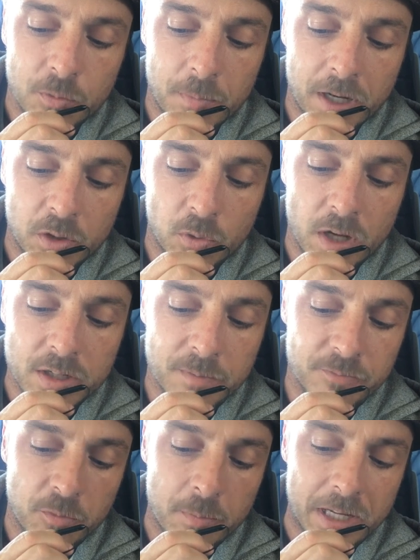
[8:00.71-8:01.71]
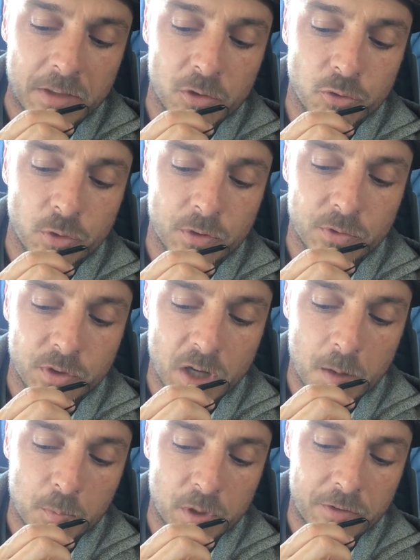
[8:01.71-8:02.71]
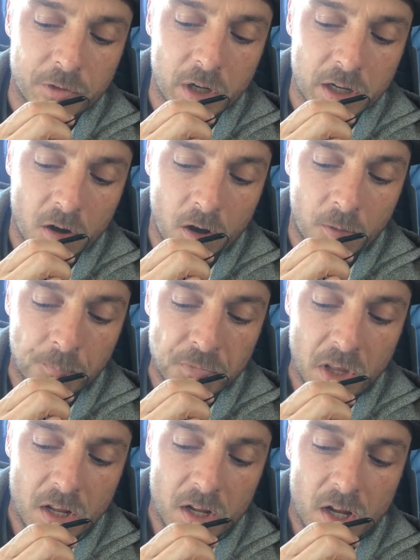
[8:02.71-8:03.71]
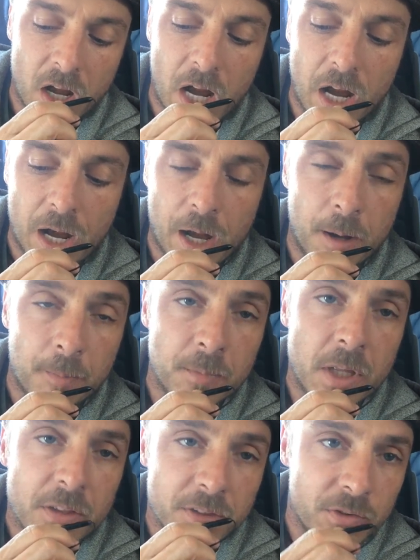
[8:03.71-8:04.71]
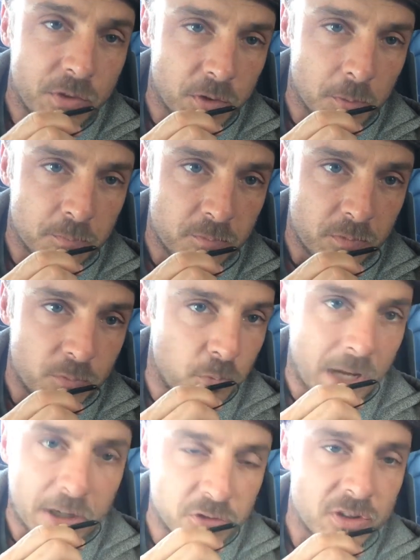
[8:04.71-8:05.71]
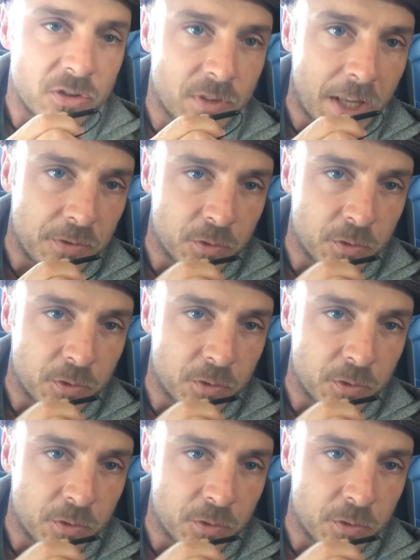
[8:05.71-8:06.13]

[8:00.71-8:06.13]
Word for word: him by correcting for making the choice to come whenever I call. We actually just had